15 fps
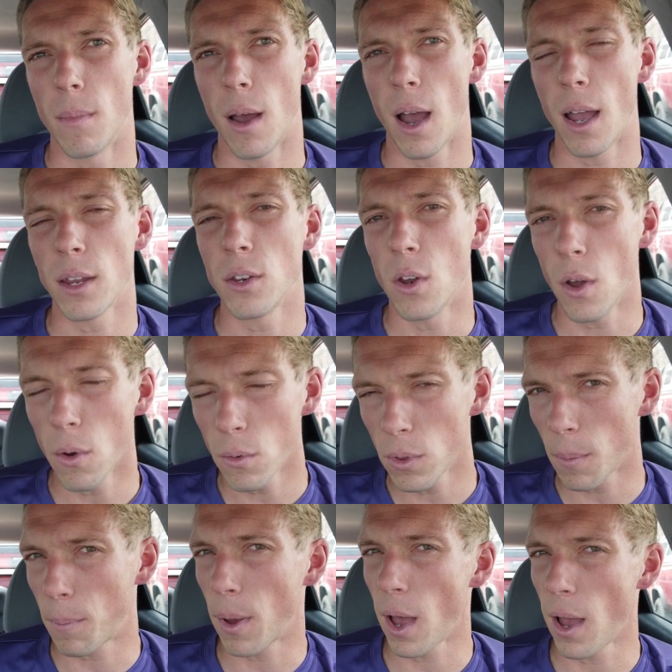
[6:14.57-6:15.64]
I know
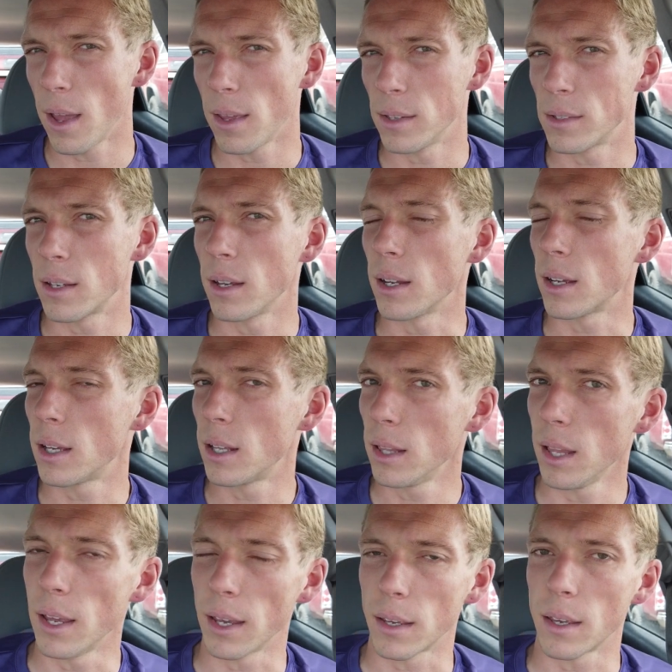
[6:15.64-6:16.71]
the putt is going to
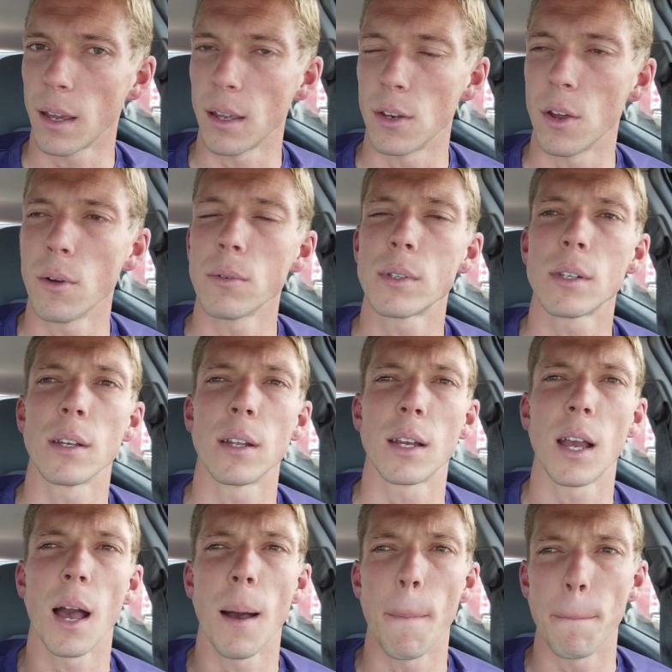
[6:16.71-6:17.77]
click. I know it's going to
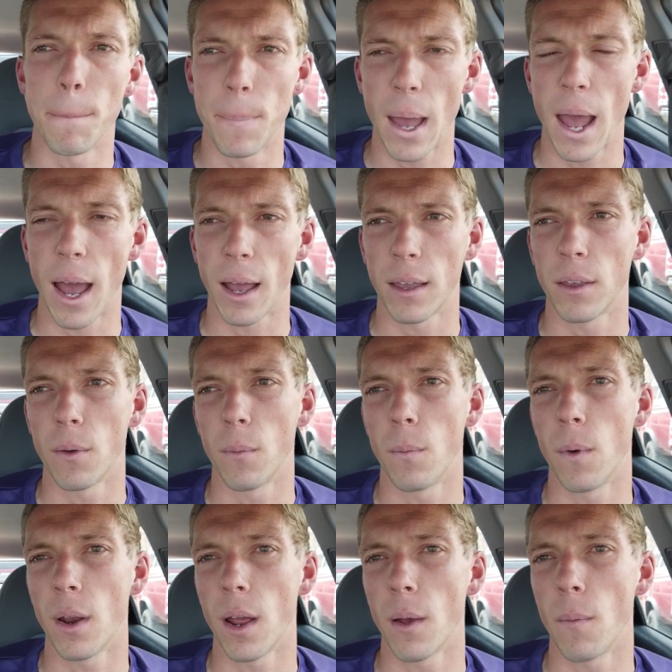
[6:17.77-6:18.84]
come back.
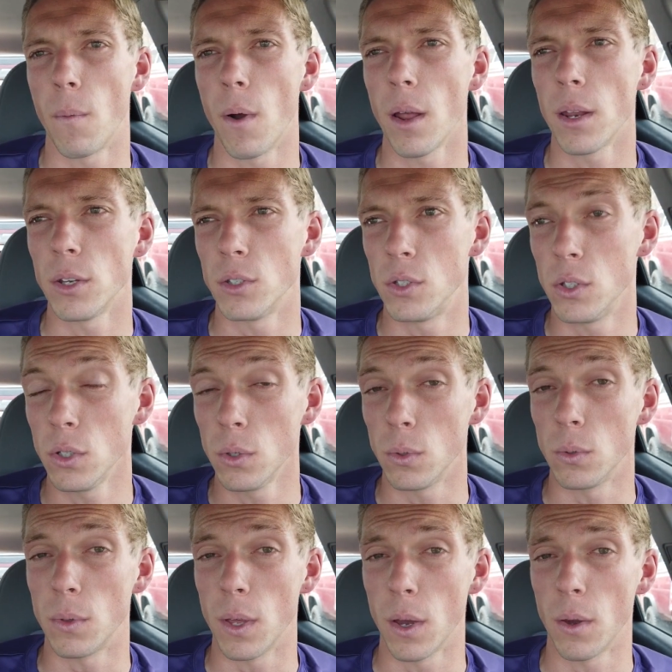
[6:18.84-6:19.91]
What I want to
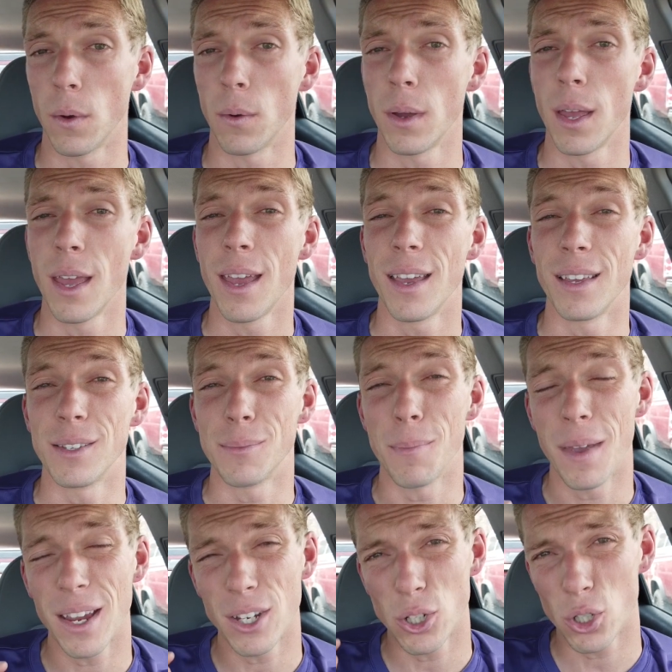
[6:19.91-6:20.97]
do, though, is
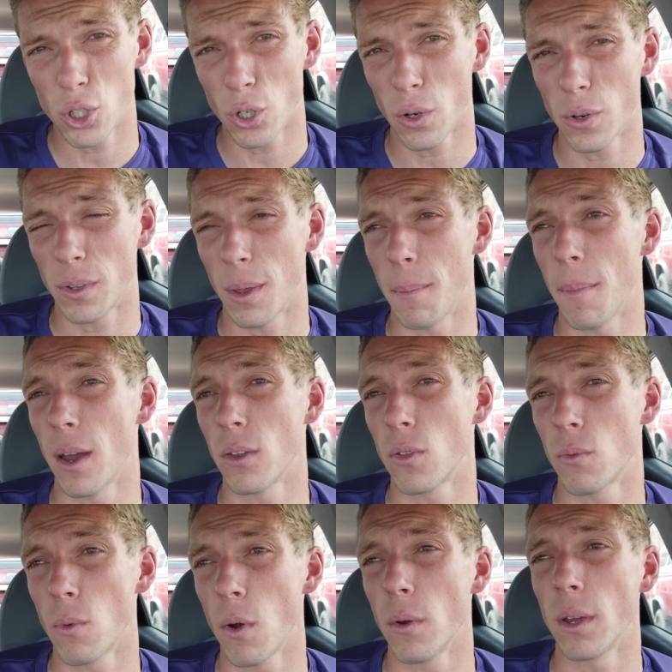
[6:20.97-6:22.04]
make sure that my
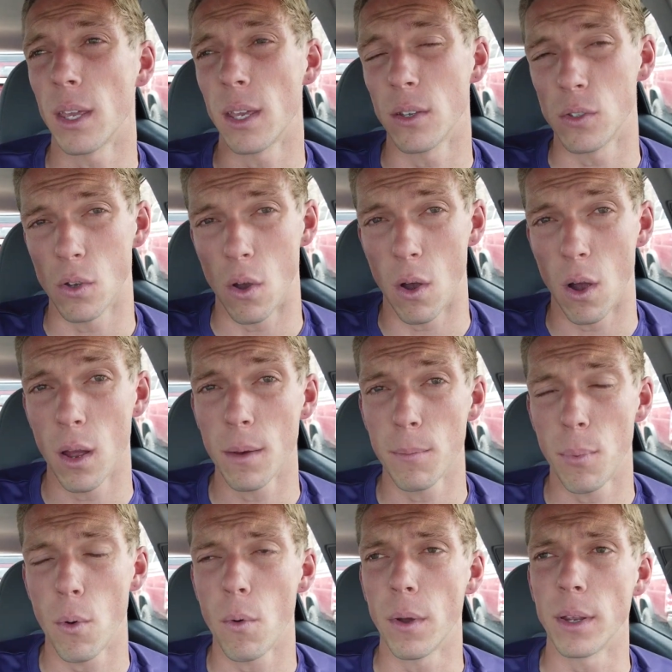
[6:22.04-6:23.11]
throwing is on
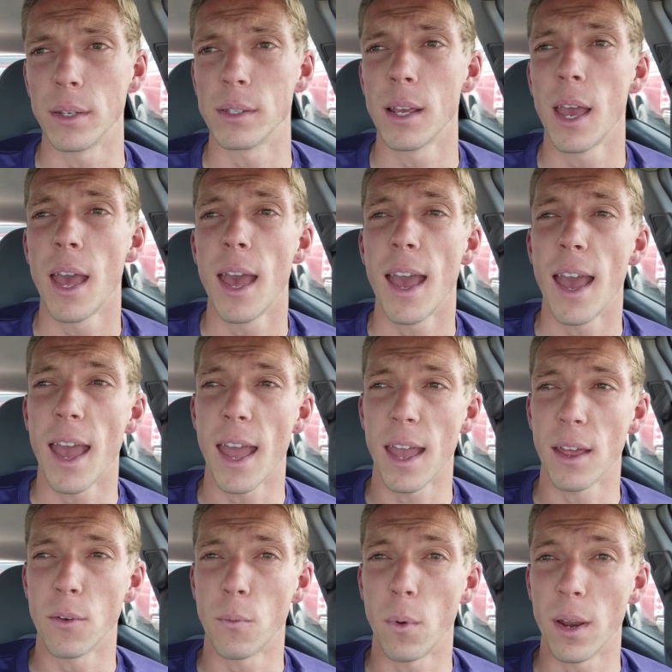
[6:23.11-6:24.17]
point.
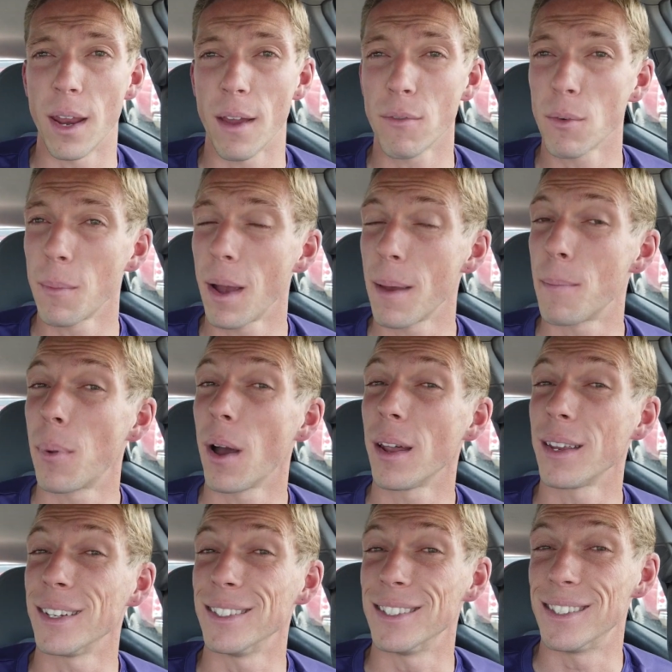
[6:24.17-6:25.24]
And whenever my
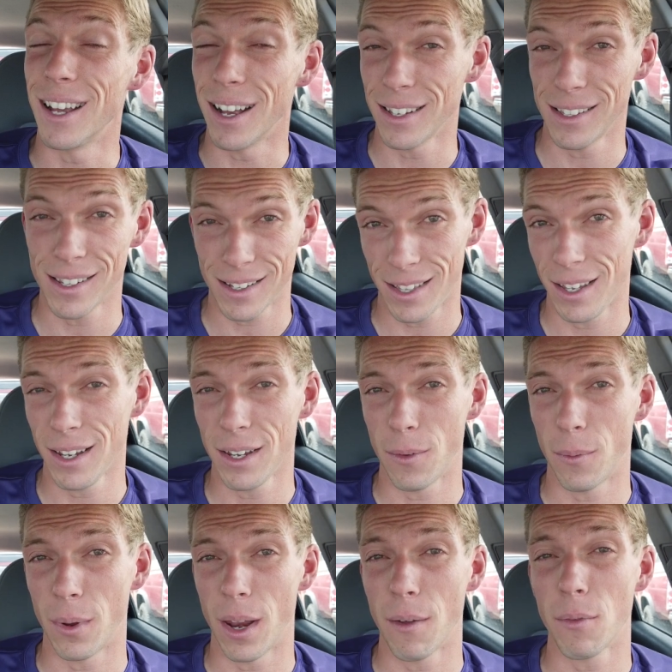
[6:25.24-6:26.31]
putting does click,
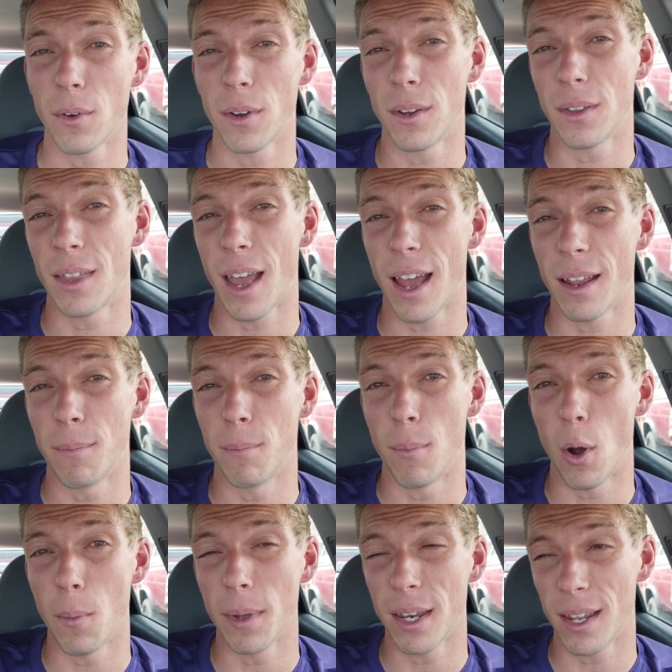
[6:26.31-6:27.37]
whenever that
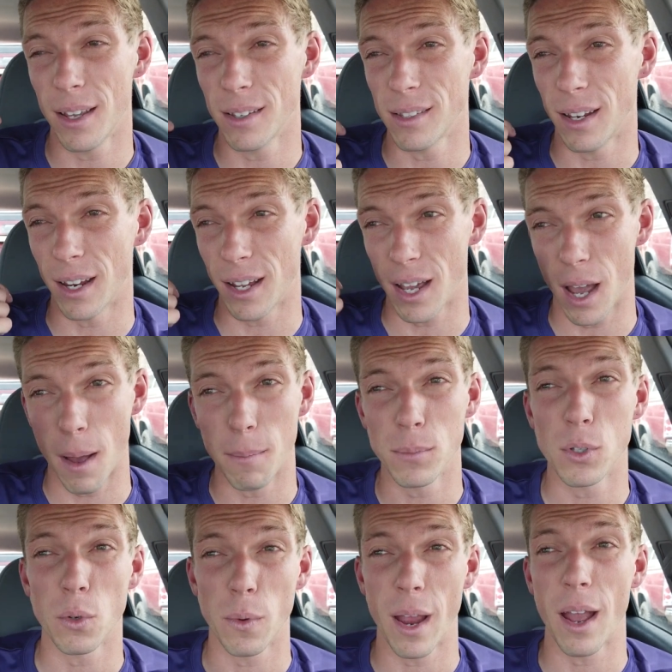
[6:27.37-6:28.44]
moment is and it
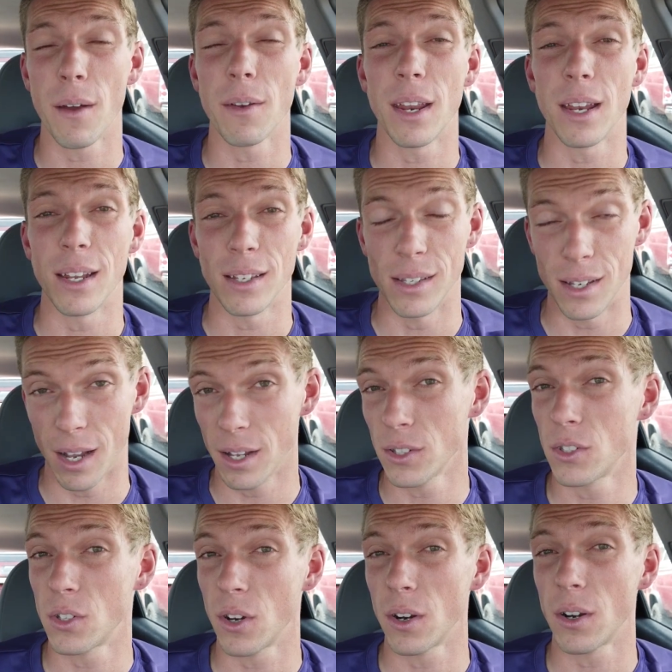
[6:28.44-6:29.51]
comes around and it
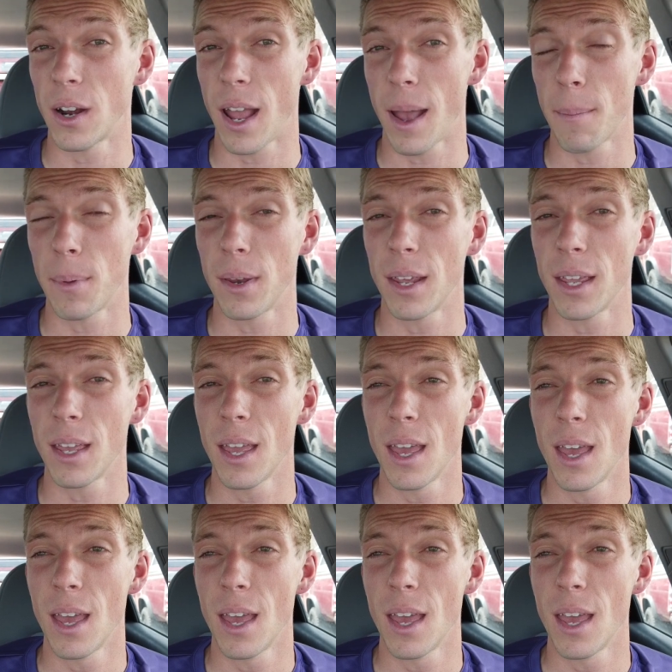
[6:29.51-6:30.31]
does start happening,